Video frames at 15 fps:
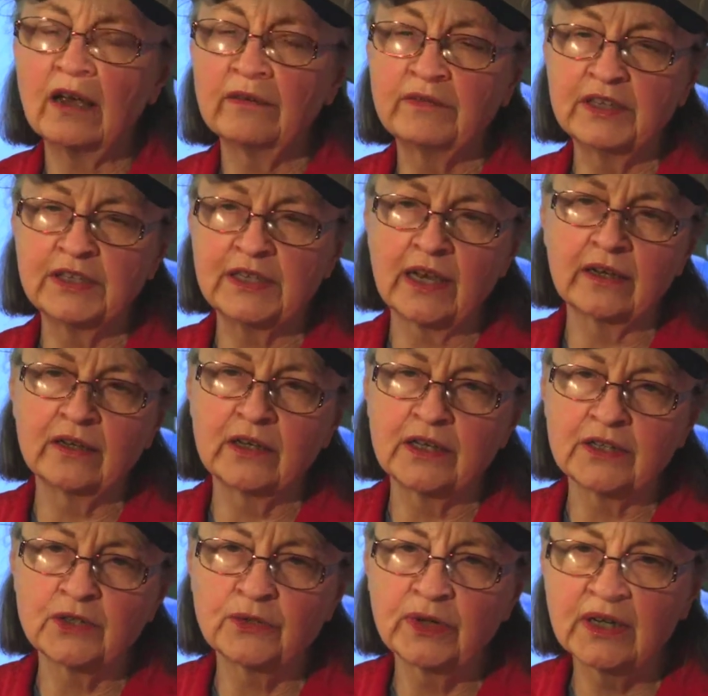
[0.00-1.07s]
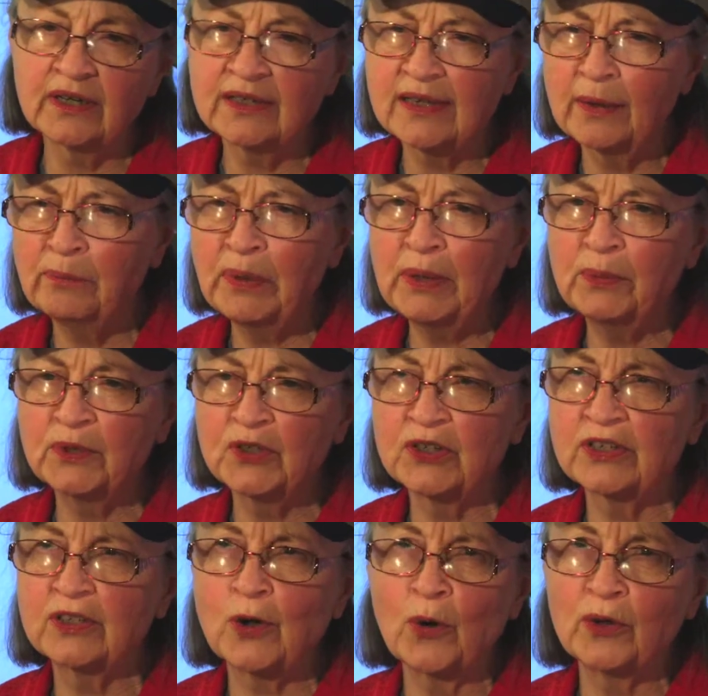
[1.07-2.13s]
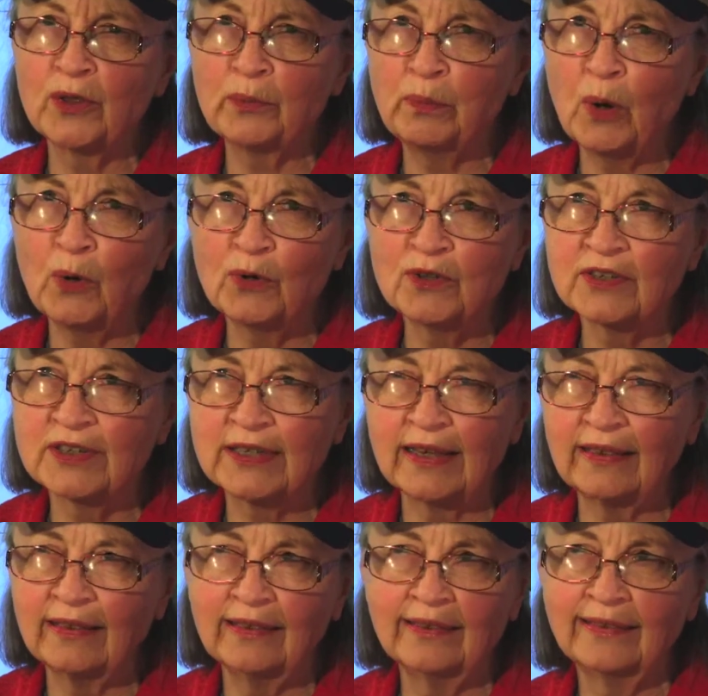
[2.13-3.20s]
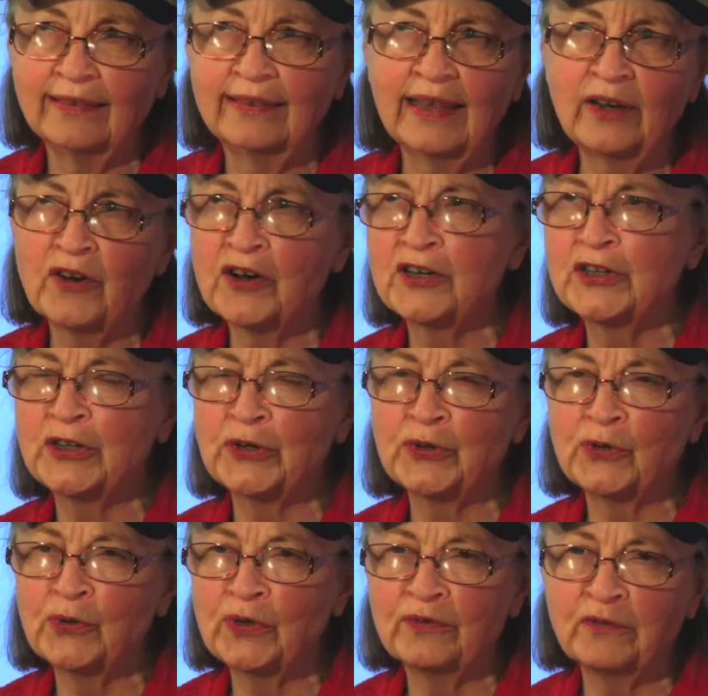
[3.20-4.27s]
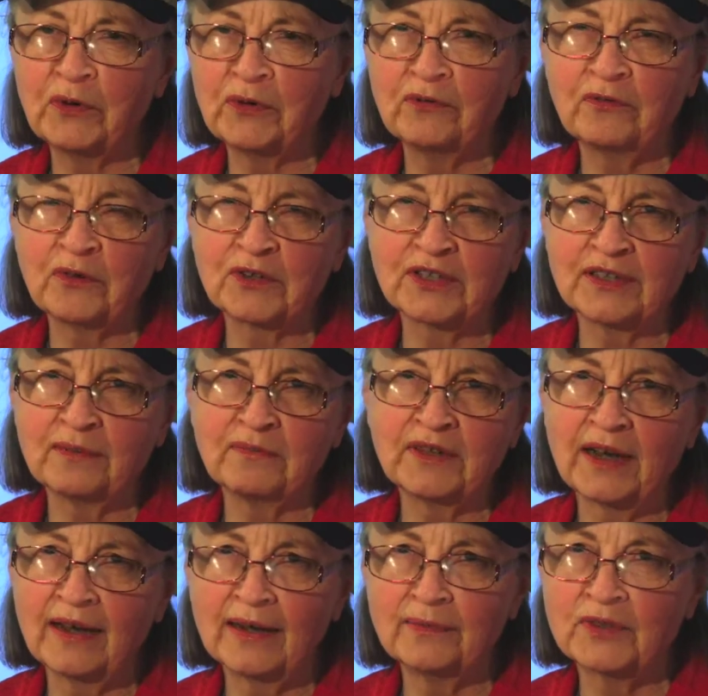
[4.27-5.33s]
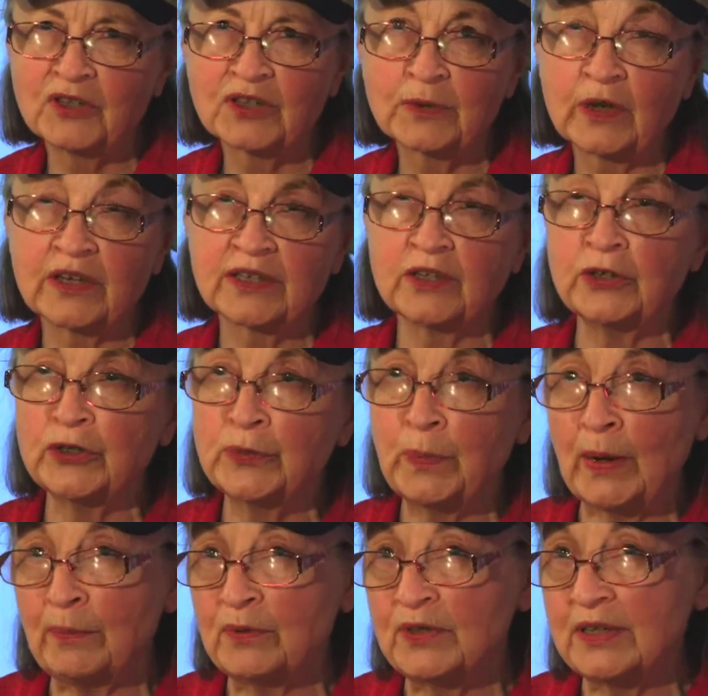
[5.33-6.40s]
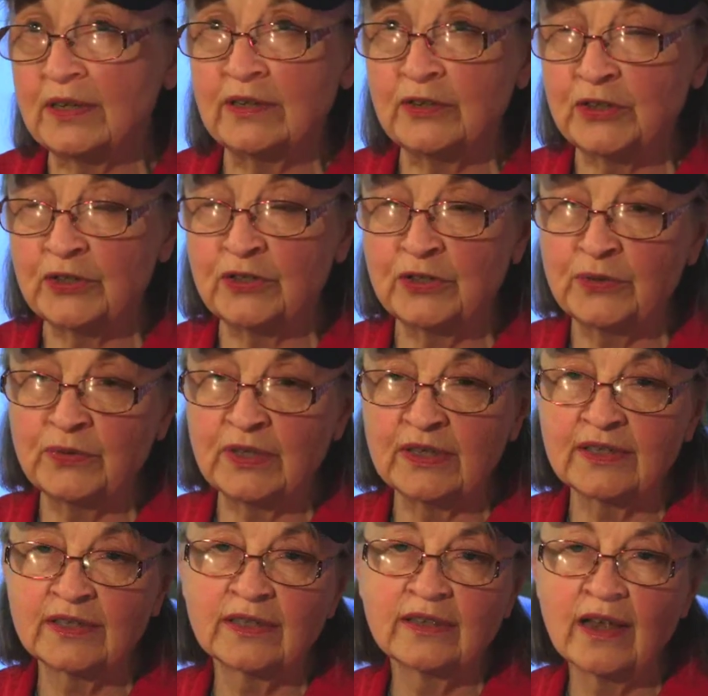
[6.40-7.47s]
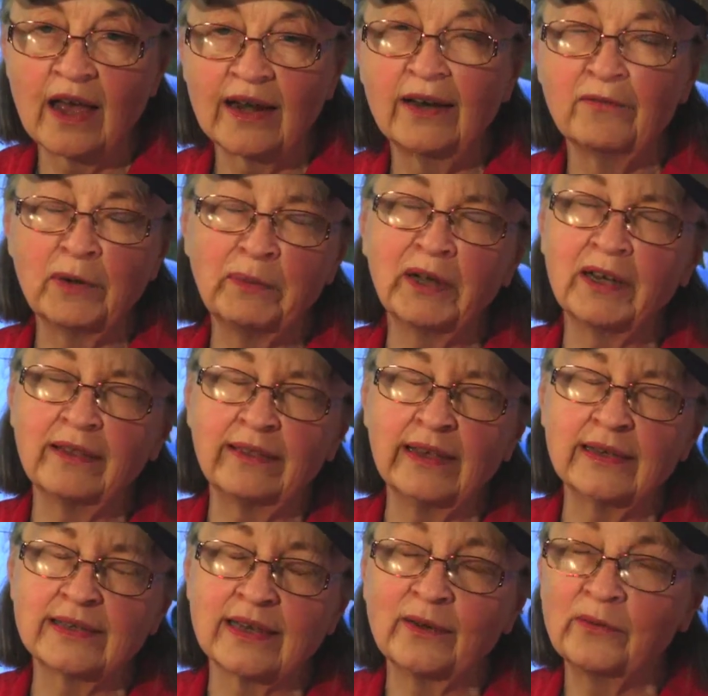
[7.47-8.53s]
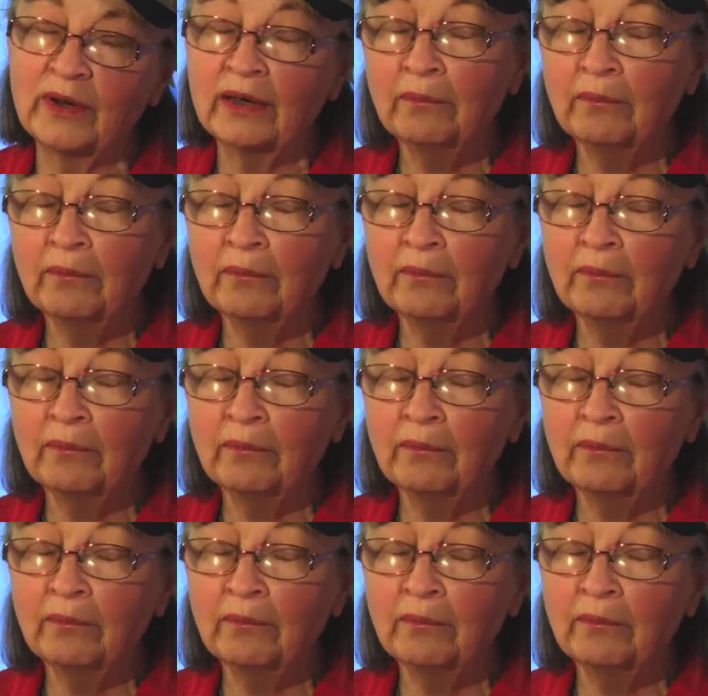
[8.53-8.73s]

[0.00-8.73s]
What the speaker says: of the second district, because some people just go to the polls and they aren't sure who they're voting for sometimes, just because the newspaper said you should do this. Not everybody thinks that way.